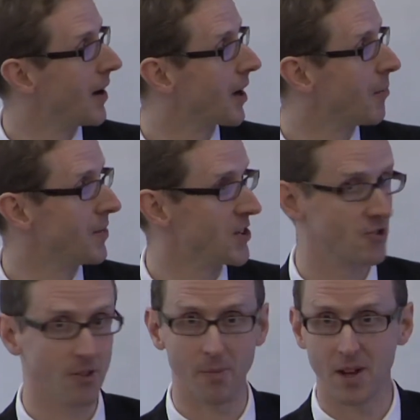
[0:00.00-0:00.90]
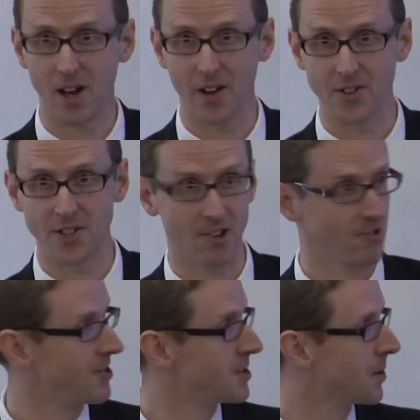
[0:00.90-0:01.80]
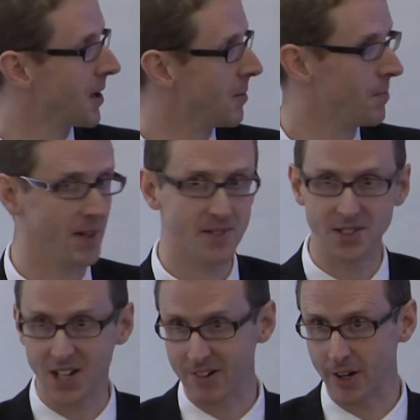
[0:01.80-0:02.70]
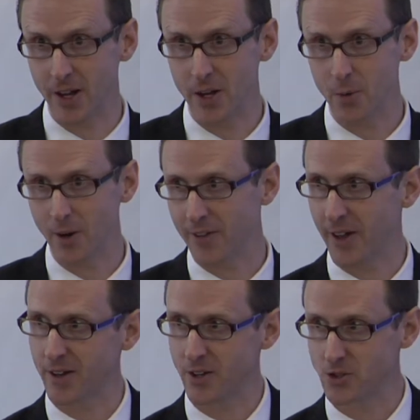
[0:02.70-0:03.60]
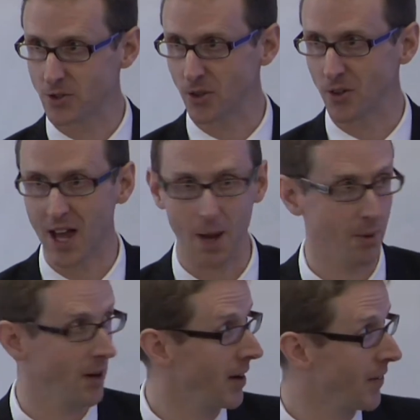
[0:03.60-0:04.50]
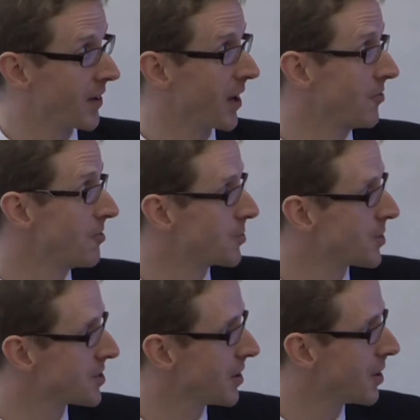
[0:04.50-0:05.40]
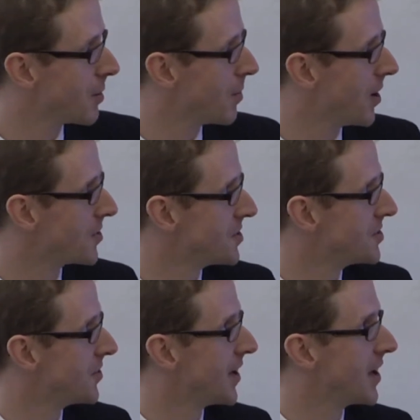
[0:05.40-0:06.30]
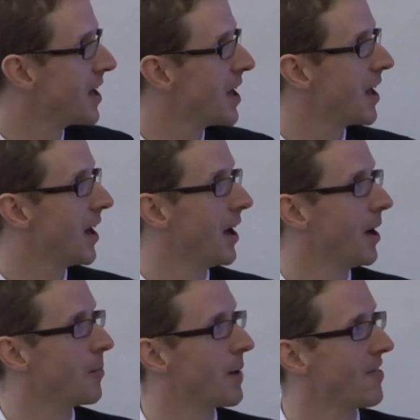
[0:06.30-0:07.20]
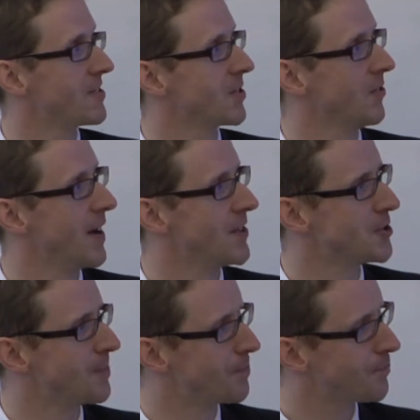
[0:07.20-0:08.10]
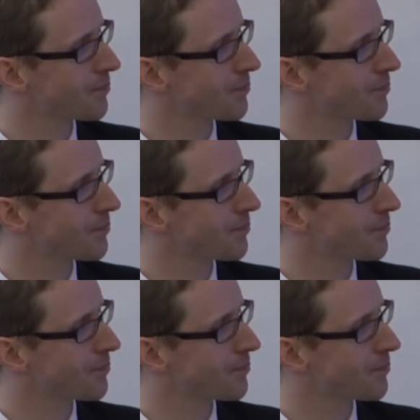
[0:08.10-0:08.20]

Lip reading: companies from other territories, but IP is an area where that should not happen in the countries which are party to the Paris Convention.